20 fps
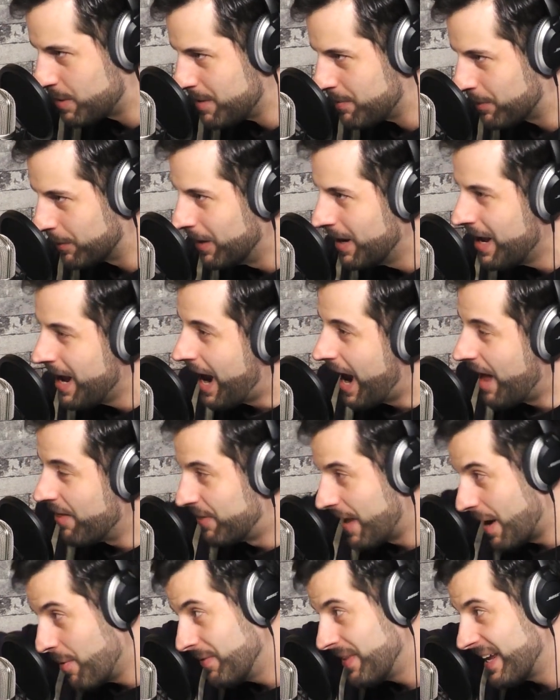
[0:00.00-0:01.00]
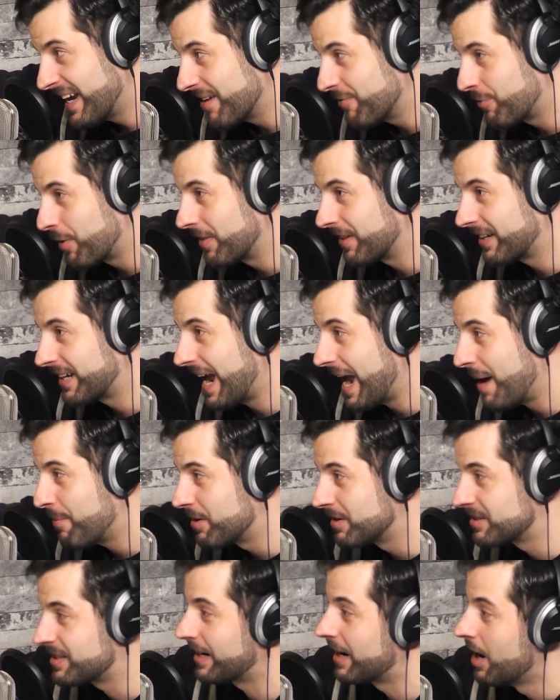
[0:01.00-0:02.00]
people. Right. And then when they get in front of the
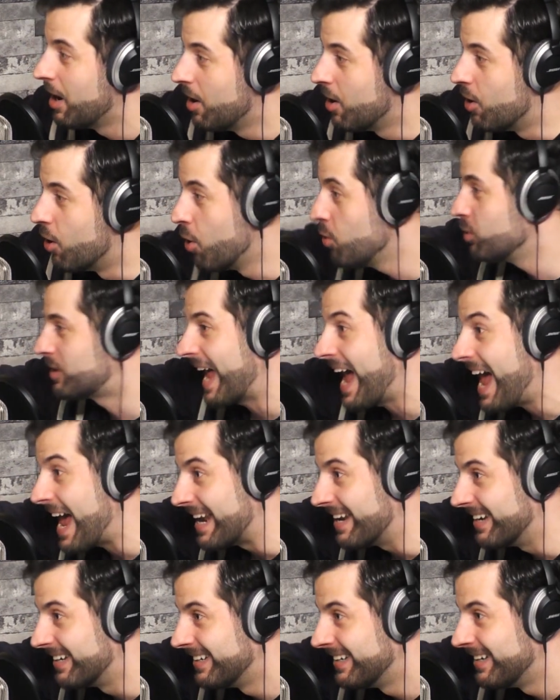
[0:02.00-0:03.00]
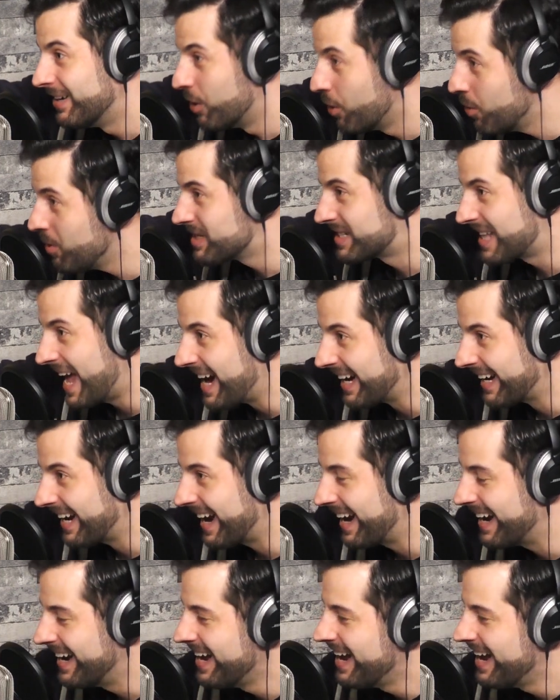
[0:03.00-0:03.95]
camera, it's like, who's that? Yeah, who's that, that guy?